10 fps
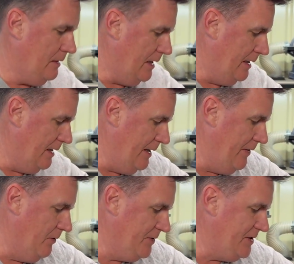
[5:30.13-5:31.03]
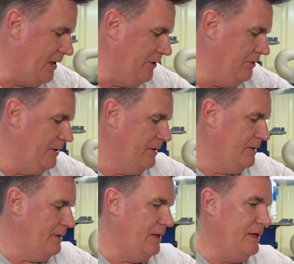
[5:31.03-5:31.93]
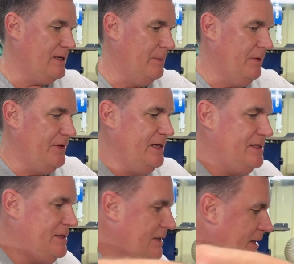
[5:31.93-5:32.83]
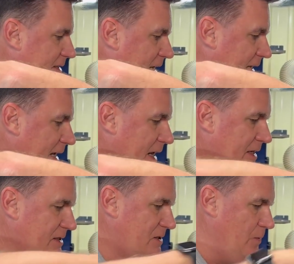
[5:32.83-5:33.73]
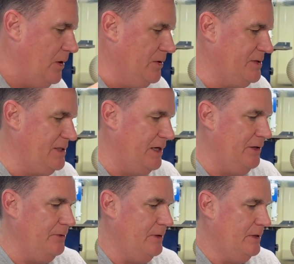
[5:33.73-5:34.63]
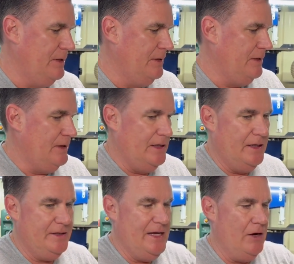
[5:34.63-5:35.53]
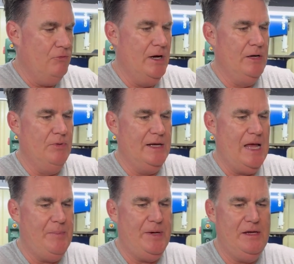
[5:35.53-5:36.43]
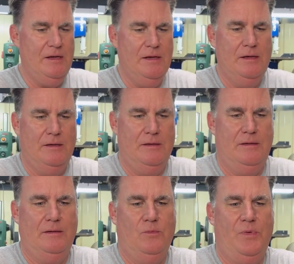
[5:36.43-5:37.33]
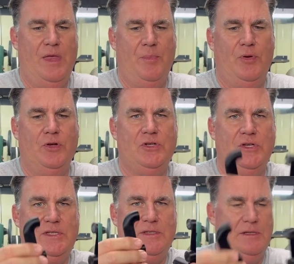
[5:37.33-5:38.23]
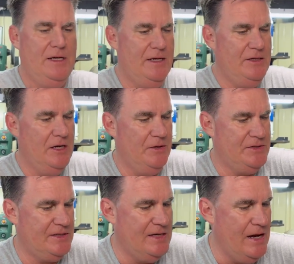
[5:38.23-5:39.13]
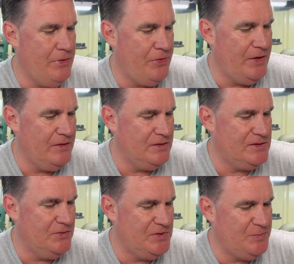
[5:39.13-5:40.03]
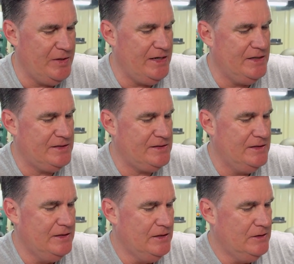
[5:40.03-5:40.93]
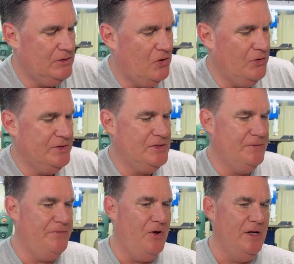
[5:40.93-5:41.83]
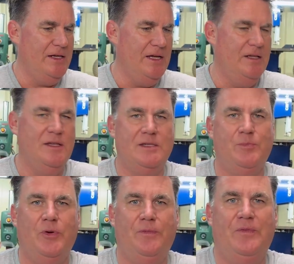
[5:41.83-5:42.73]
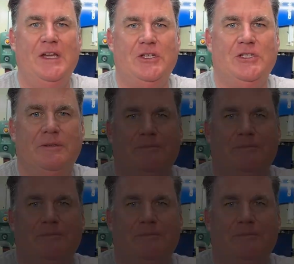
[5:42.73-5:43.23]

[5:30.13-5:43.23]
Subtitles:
And then also a couple of the intake headers as well. So yeah, really, really happy with that purchase. And, you know, it's just another thing that's sort of speeding us on to finally getting this bird finished.